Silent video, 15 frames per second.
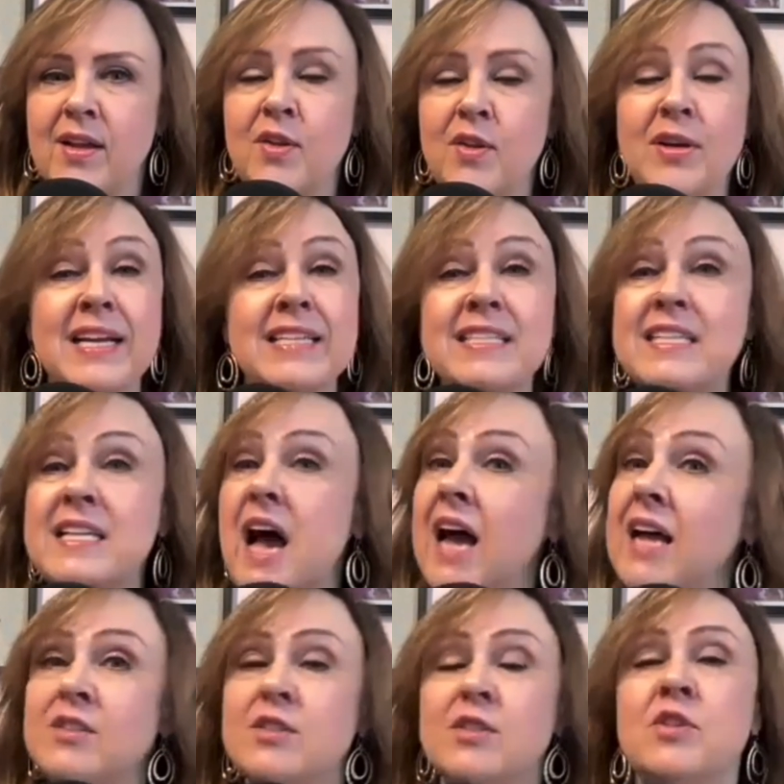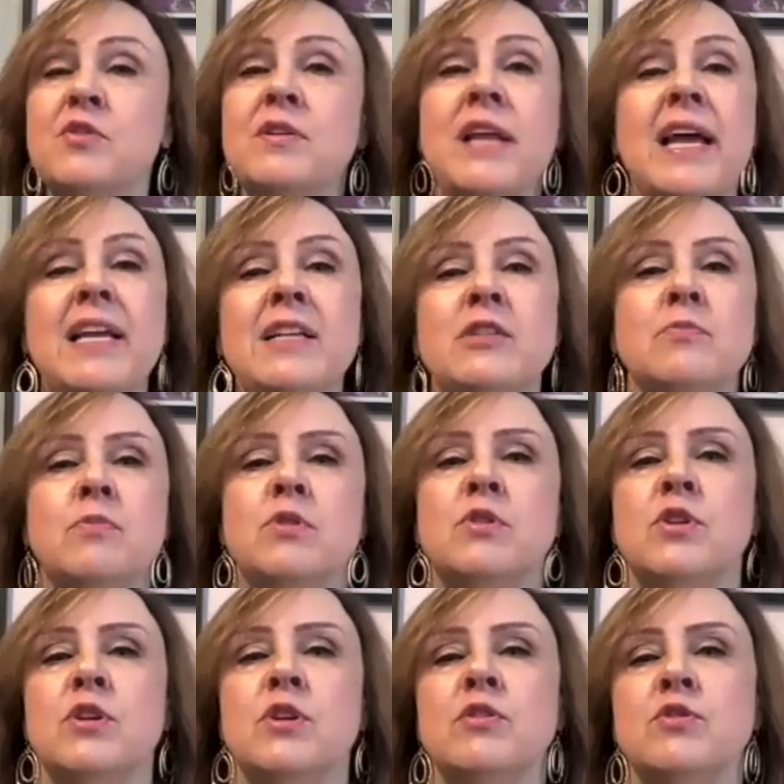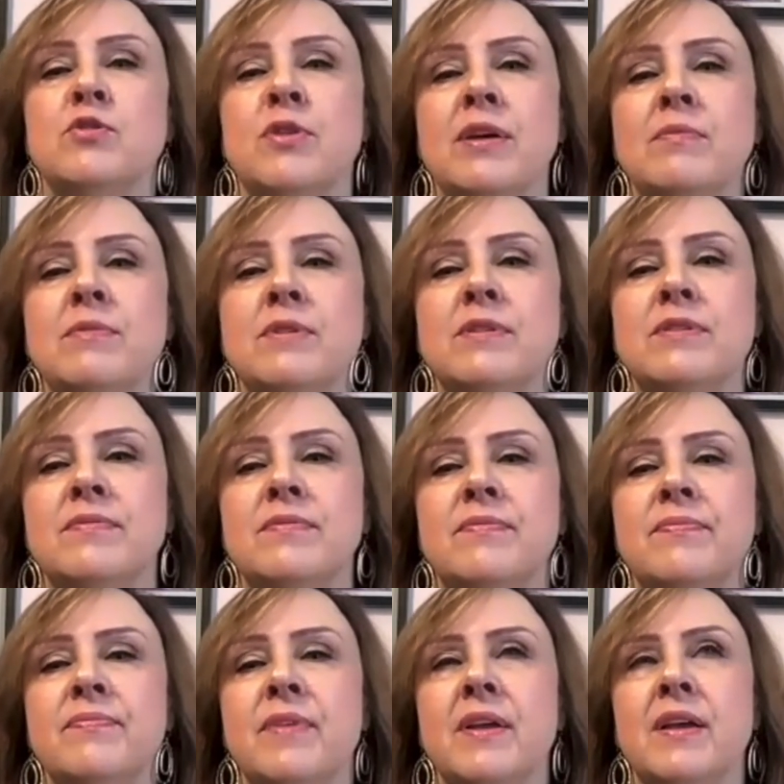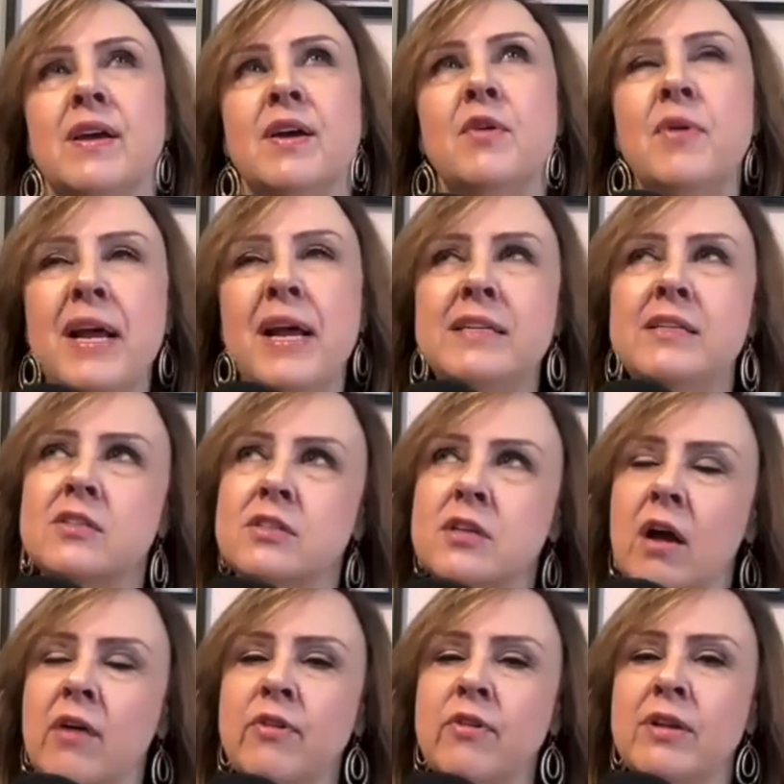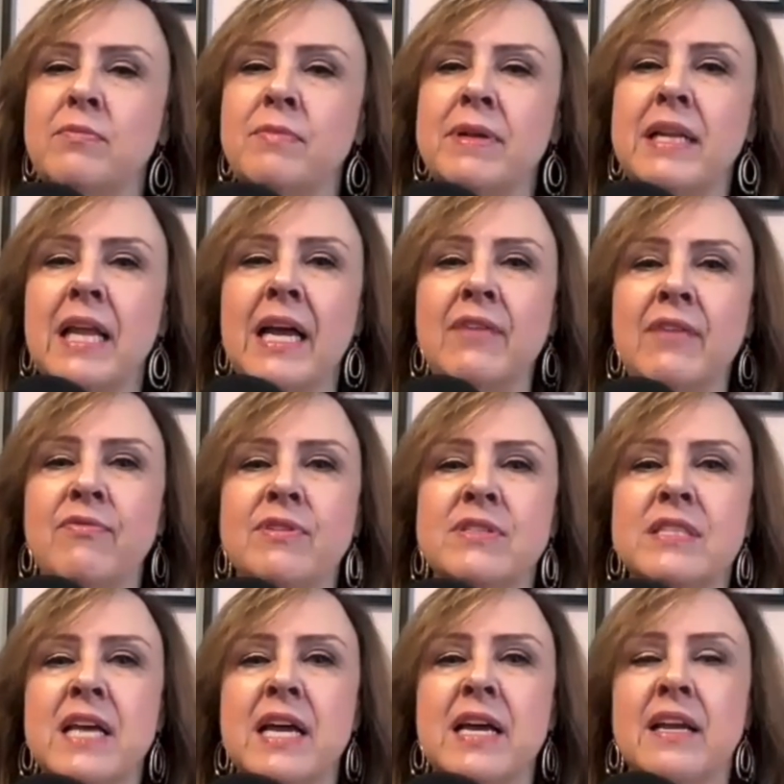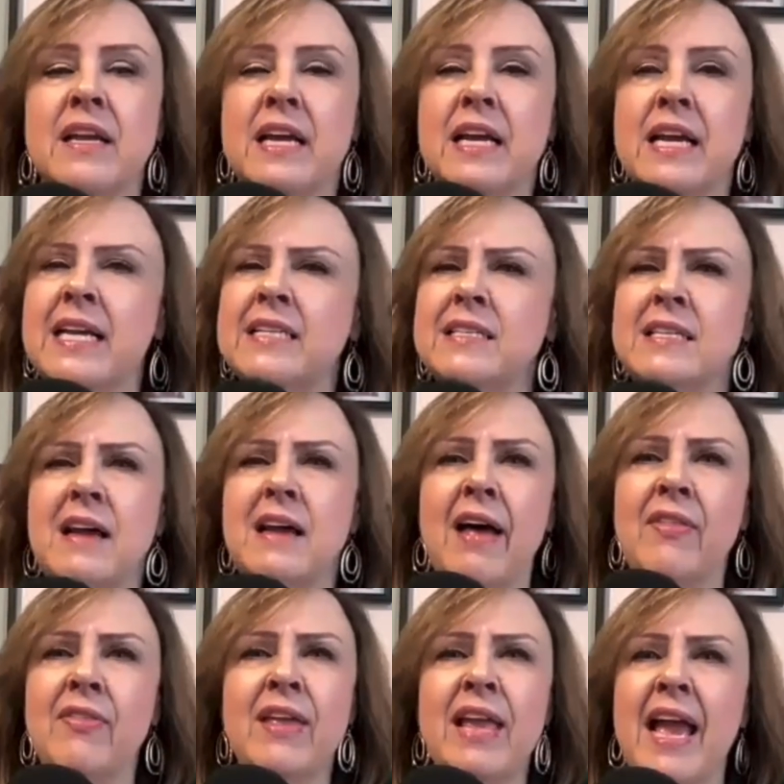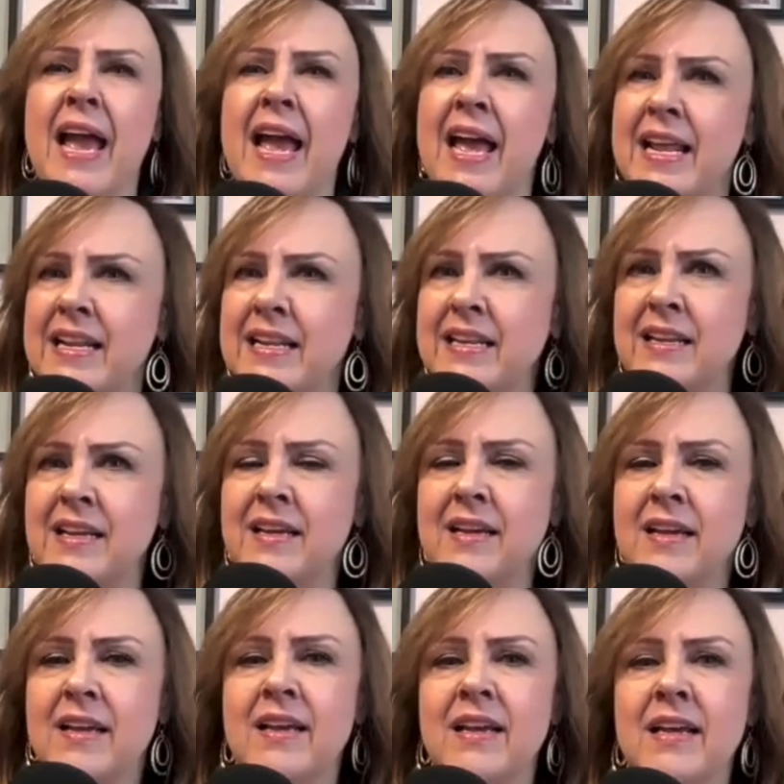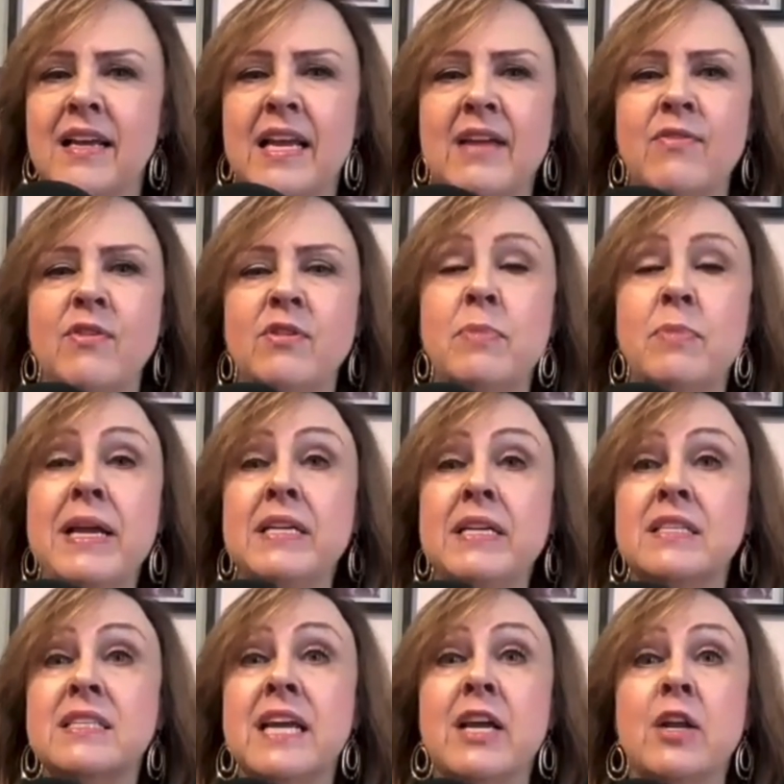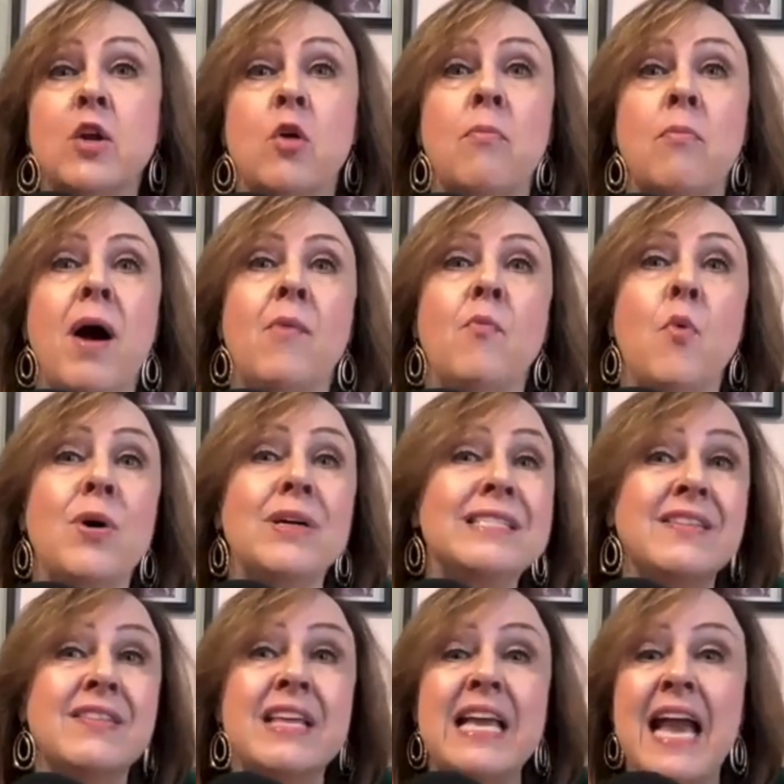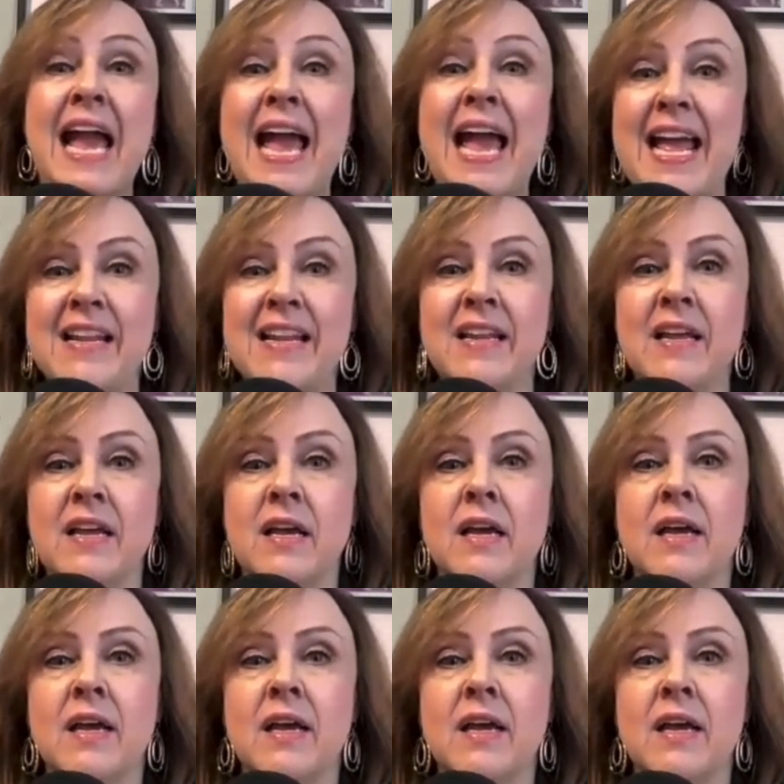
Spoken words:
Look, it's not too late to pursue your dreams. What I discovered in midlife is that it's not the end. Even being a stay-at-home mom wasn't the end.